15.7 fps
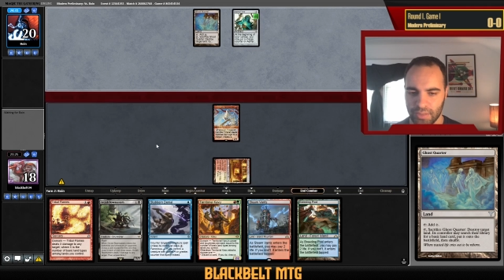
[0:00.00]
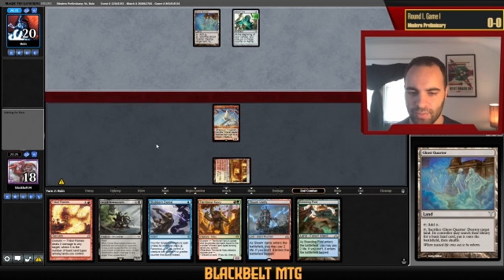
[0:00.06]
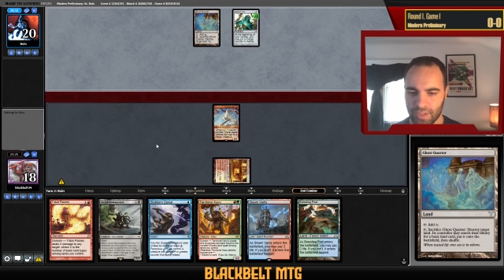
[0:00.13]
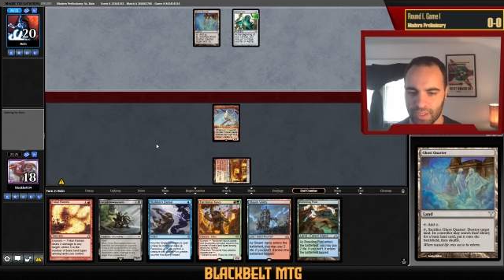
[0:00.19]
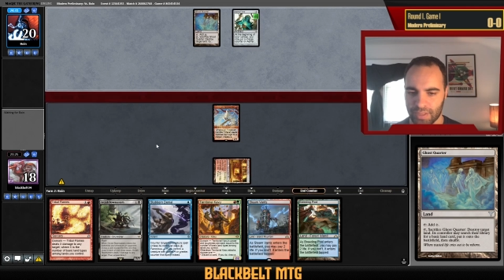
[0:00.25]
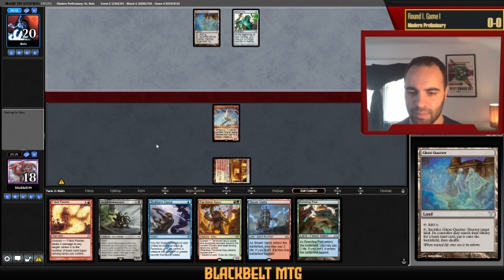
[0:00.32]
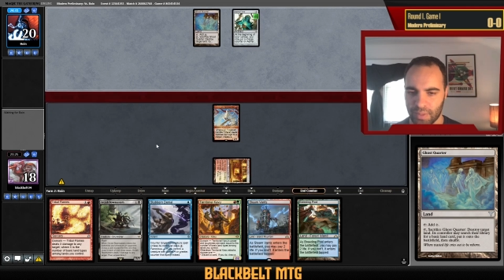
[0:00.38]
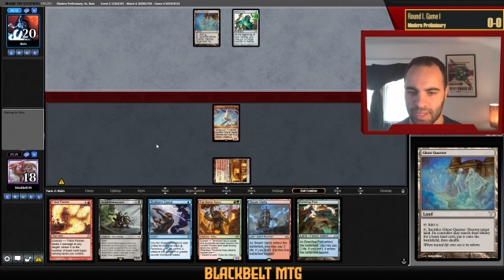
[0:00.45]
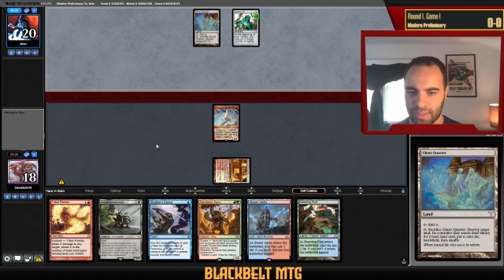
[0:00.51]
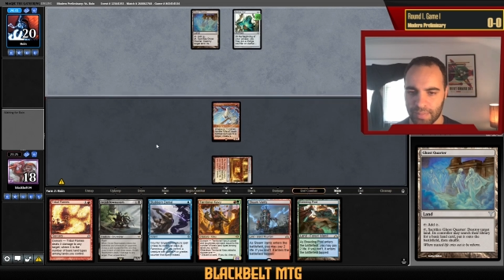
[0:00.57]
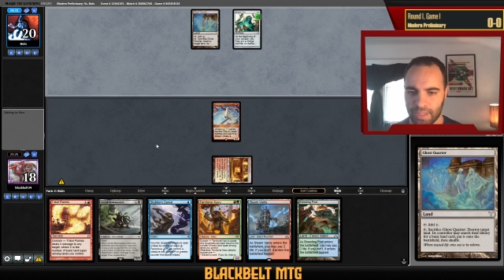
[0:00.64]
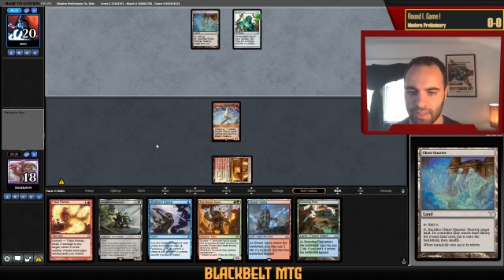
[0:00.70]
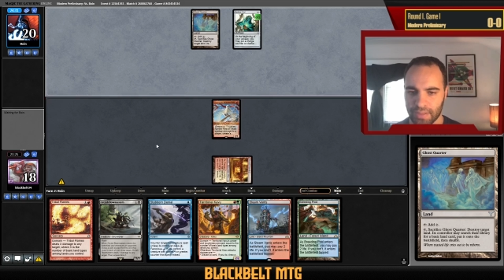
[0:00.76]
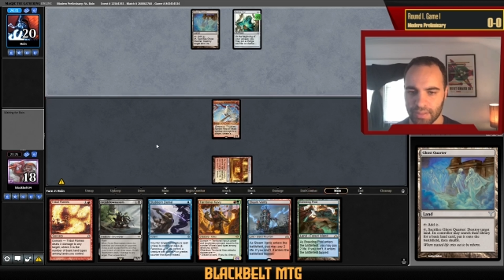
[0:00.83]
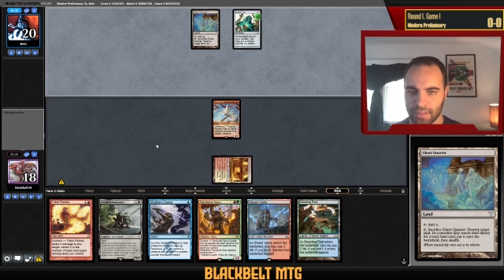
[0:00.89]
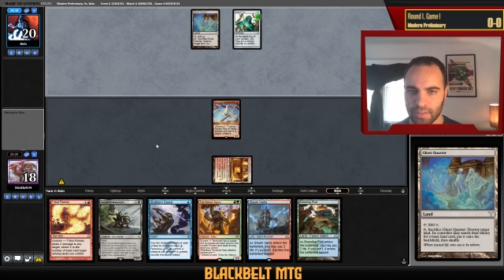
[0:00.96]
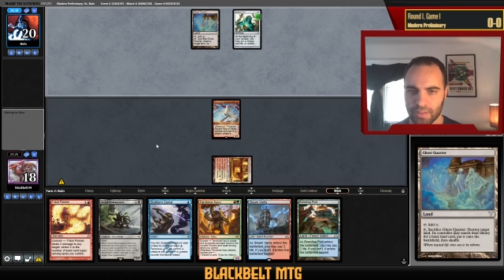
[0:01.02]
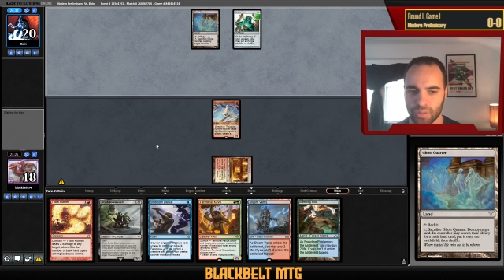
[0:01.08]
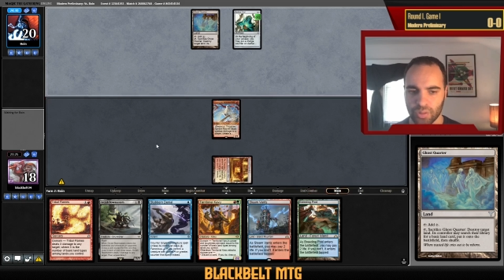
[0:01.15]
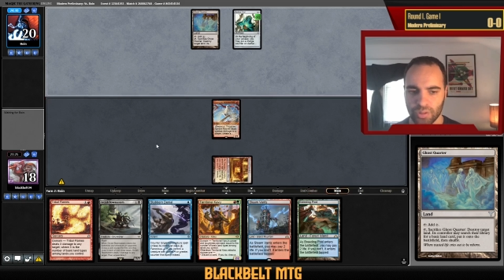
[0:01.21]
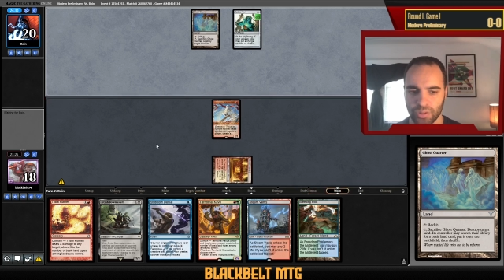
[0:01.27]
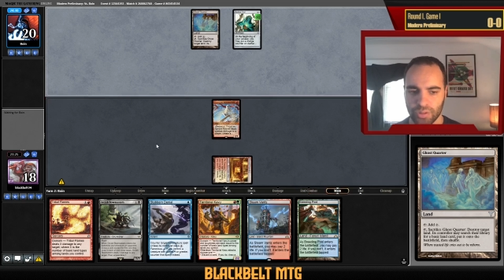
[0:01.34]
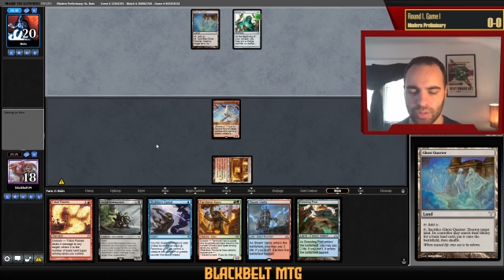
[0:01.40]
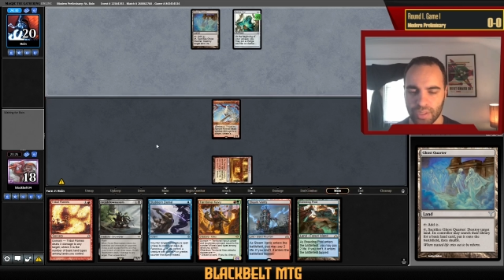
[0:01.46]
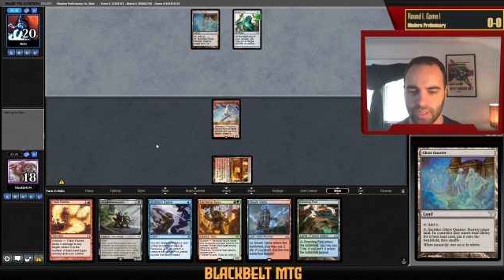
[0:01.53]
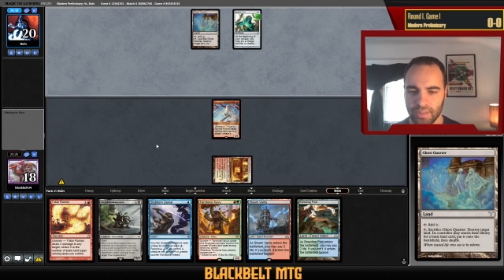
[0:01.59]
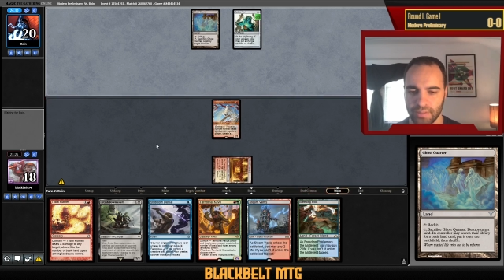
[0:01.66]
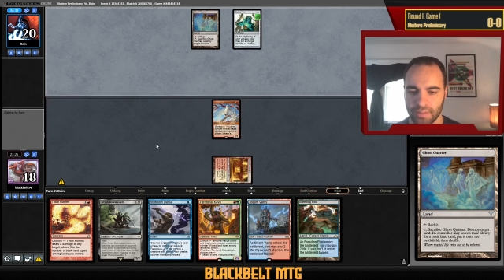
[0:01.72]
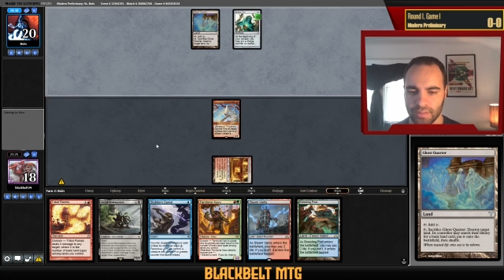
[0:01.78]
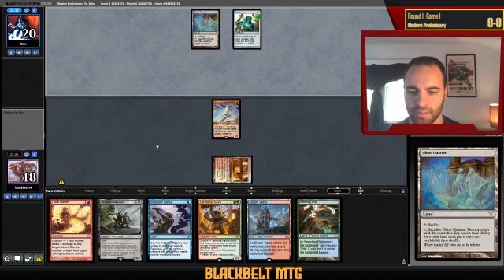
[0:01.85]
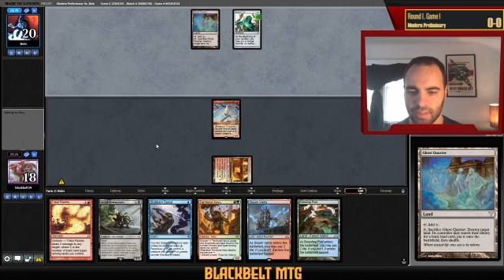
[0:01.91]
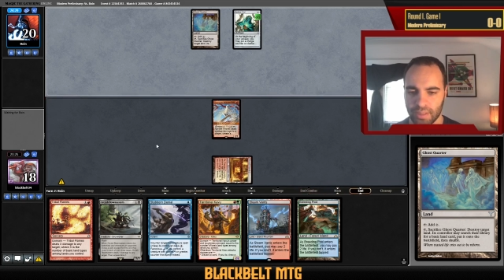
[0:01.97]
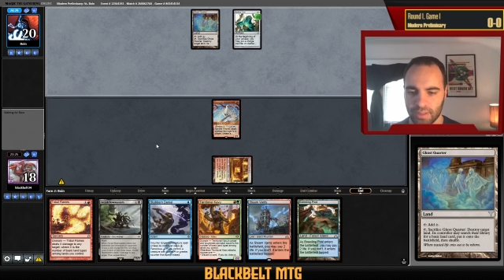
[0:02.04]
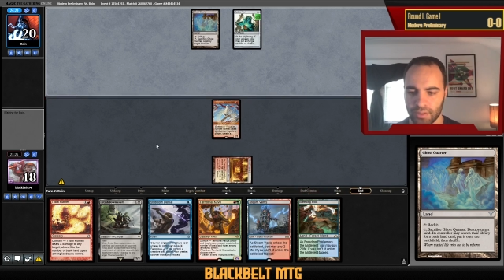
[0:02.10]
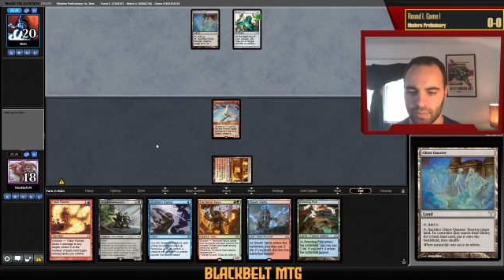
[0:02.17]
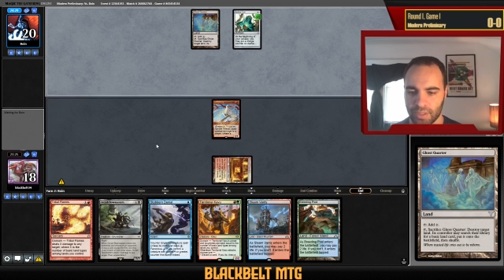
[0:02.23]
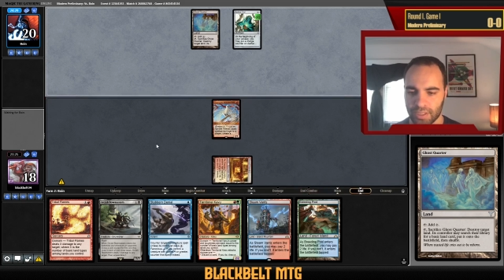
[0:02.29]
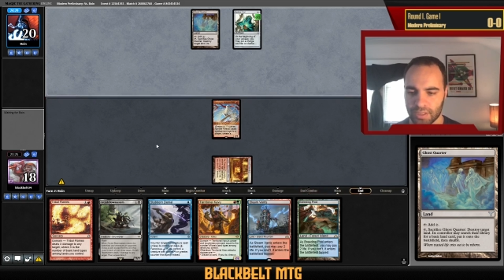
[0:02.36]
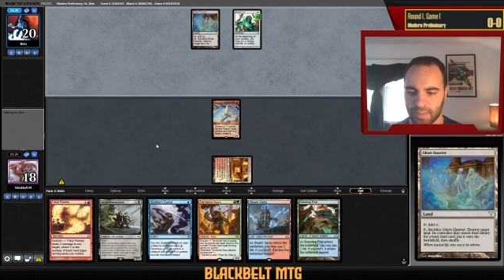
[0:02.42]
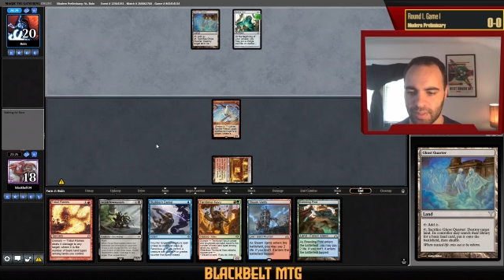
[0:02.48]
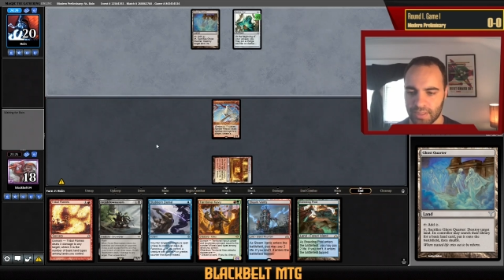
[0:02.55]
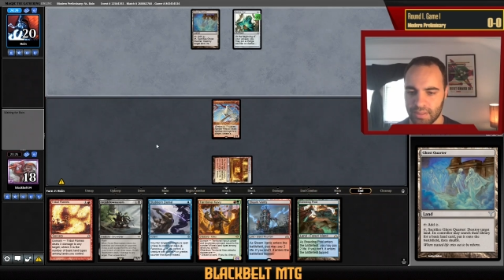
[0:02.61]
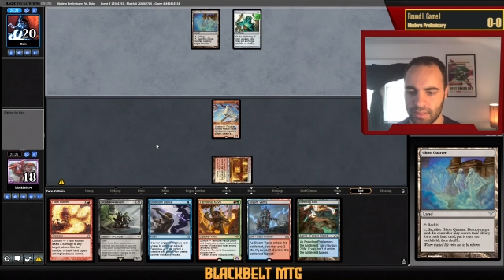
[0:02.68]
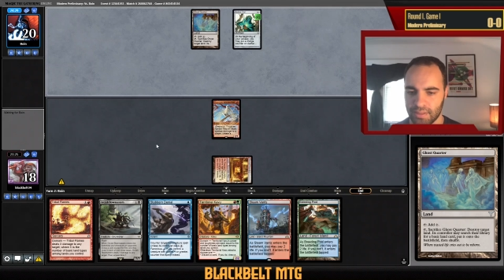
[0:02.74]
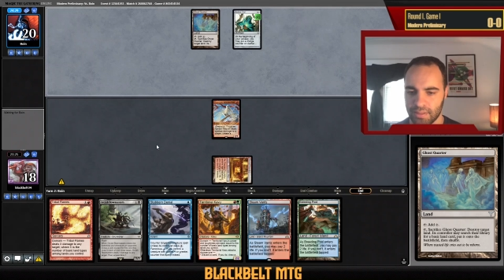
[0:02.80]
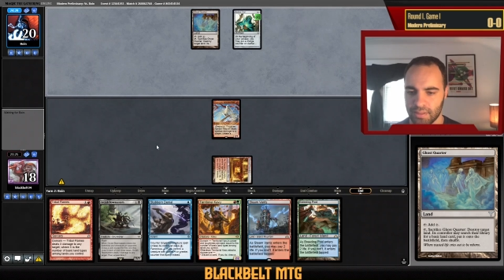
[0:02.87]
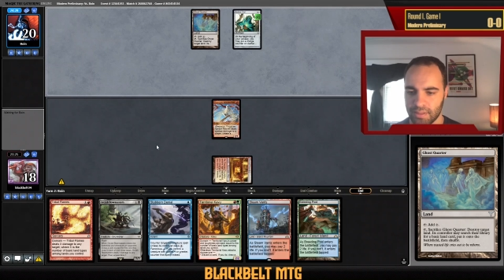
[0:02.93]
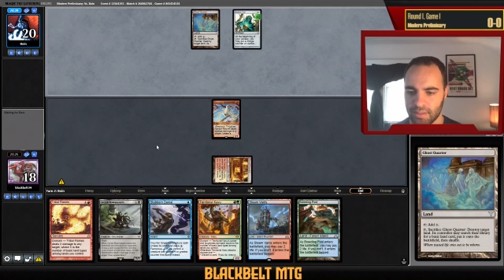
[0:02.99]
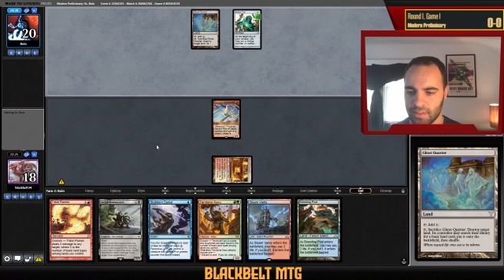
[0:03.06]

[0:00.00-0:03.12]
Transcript: If I can get a black mana source, okay. Kind of to be expected.